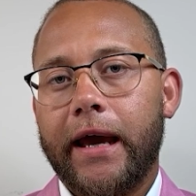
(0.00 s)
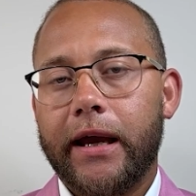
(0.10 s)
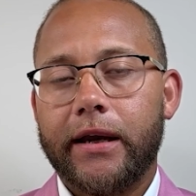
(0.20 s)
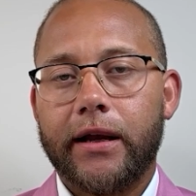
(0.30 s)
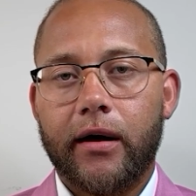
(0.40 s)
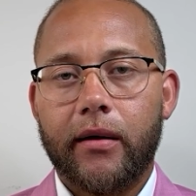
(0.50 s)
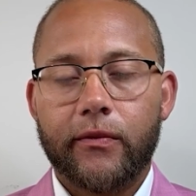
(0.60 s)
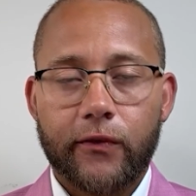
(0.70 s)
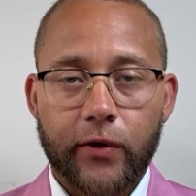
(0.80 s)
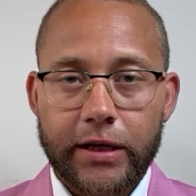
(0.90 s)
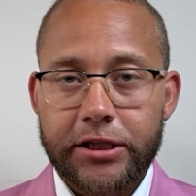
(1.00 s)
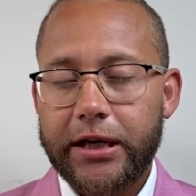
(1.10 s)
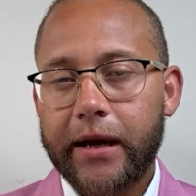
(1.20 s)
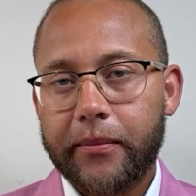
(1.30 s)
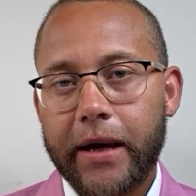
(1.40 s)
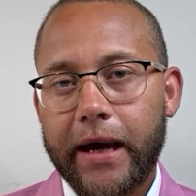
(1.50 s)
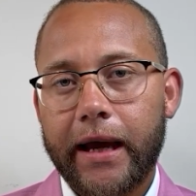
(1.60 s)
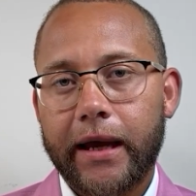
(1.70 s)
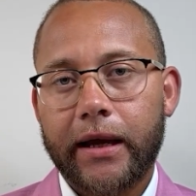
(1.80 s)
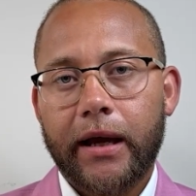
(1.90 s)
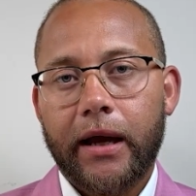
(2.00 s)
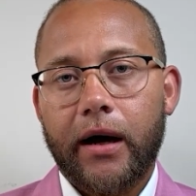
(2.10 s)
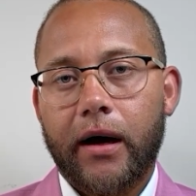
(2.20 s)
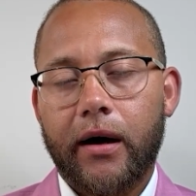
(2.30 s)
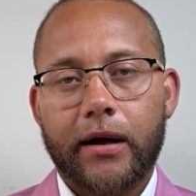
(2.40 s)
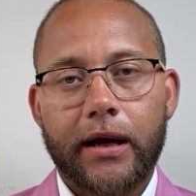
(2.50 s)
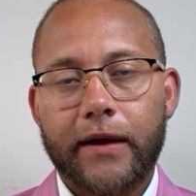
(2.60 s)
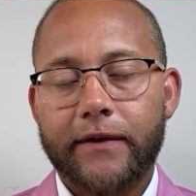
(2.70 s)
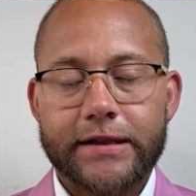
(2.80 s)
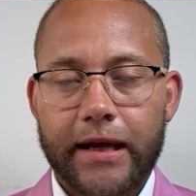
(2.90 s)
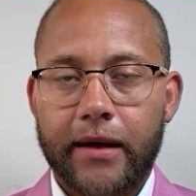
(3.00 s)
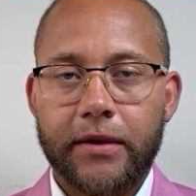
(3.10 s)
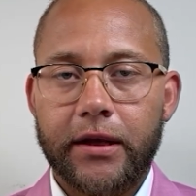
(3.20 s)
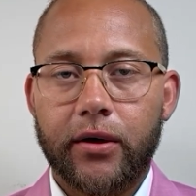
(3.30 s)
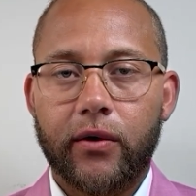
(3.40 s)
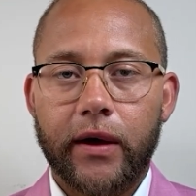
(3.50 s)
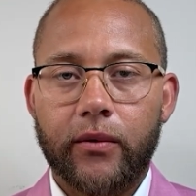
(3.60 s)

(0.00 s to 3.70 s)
And for the check bag, kind of the same deal.